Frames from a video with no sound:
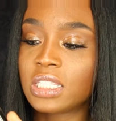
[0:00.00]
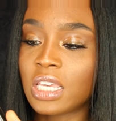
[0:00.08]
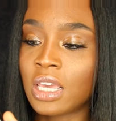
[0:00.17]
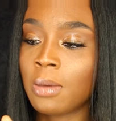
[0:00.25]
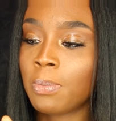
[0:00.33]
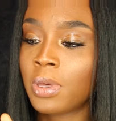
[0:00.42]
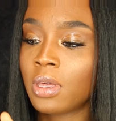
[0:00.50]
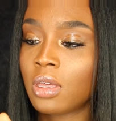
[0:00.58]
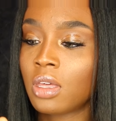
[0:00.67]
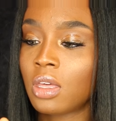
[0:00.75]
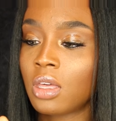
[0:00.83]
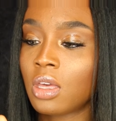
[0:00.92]
tip
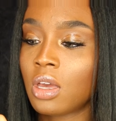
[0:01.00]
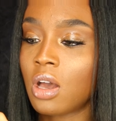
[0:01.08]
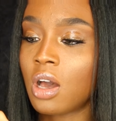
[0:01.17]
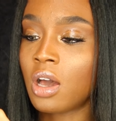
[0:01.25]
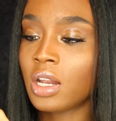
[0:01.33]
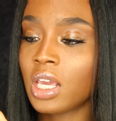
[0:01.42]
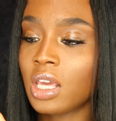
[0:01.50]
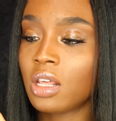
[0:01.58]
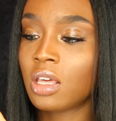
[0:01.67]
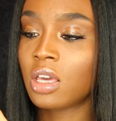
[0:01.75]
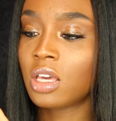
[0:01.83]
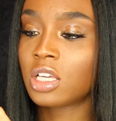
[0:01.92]
on it
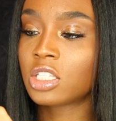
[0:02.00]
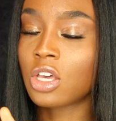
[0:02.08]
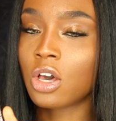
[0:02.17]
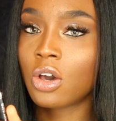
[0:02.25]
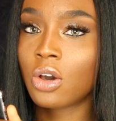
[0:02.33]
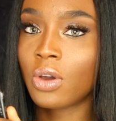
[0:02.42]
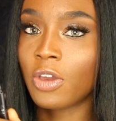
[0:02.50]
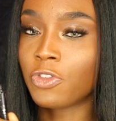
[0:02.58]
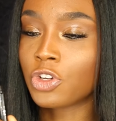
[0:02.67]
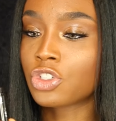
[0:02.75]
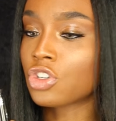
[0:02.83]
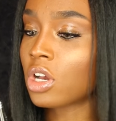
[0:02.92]
so if
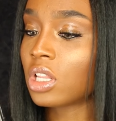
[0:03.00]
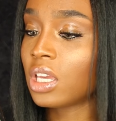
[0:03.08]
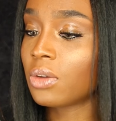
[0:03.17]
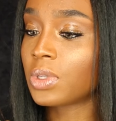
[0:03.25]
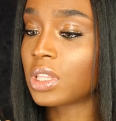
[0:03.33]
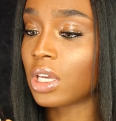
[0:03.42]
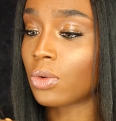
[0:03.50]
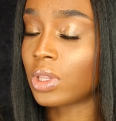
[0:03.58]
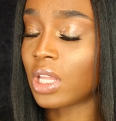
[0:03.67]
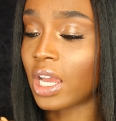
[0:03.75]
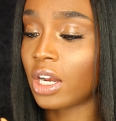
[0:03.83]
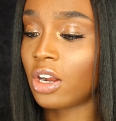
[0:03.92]
you're struggling with liquid
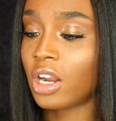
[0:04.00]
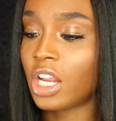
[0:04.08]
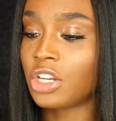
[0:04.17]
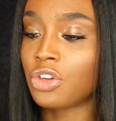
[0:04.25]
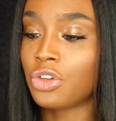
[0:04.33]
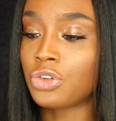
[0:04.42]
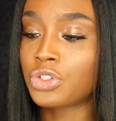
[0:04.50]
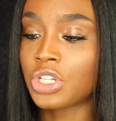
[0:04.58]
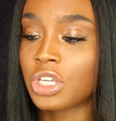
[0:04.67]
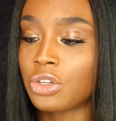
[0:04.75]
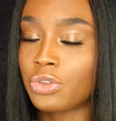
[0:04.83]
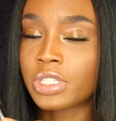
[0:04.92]
liner and you
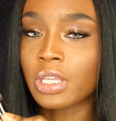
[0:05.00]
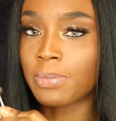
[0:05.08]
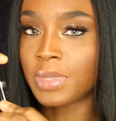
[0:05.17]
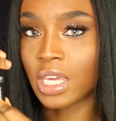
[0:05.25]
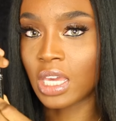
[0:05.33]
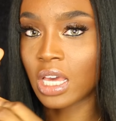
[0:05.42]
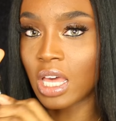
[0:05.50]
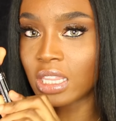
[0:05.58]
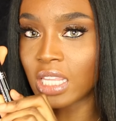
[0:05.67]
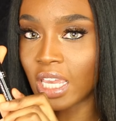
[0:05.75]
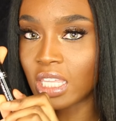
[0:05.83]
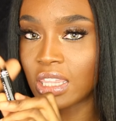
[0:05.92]
usually use something
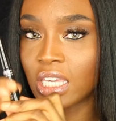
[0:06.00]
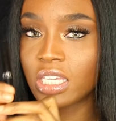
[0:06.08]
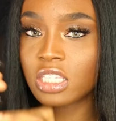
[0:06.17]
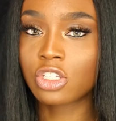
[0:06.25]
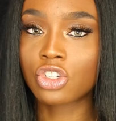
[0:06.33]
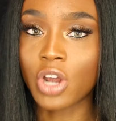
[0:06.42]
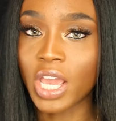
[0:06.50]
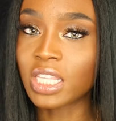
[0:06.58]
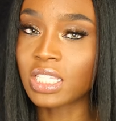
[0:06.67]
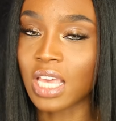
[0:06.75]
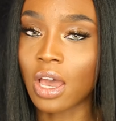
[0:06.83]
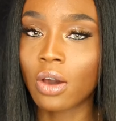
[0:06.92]
like this, try
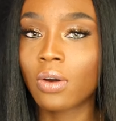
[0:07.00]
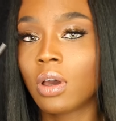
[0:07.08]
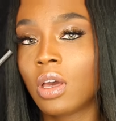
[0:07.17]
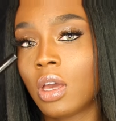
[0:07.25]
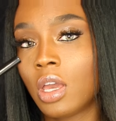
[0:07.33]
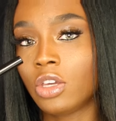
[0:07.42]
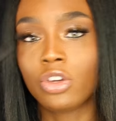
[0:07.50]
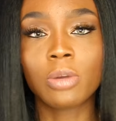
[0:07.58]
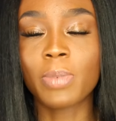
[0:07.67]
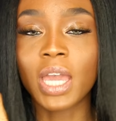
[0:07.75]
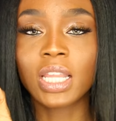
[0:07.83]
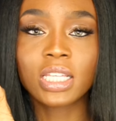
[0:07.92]
this out. You
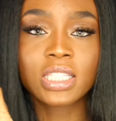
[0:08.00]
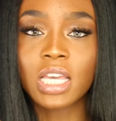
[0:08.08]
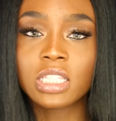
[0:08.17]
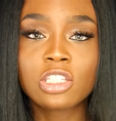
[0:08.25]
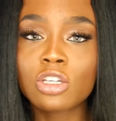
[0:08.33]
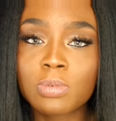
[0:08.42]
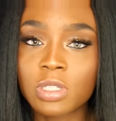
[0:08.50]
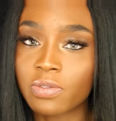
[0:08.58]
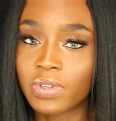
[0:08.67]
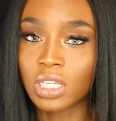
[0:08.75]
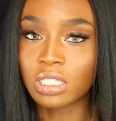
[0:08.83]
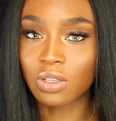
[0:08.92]
can buy like 10 tubes
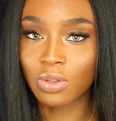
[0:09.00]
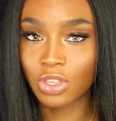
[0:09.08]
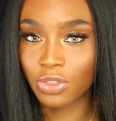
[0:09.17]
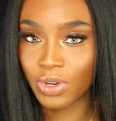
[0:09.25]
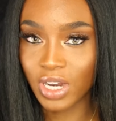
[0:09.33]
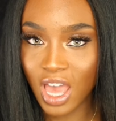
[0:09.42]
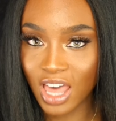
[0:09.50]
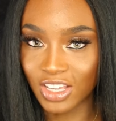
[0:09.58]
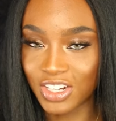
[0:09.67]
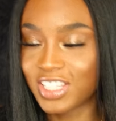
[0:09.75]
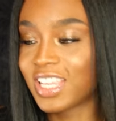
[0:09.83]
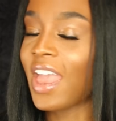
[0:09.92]
of it. It's only
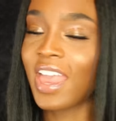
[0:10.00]
$3.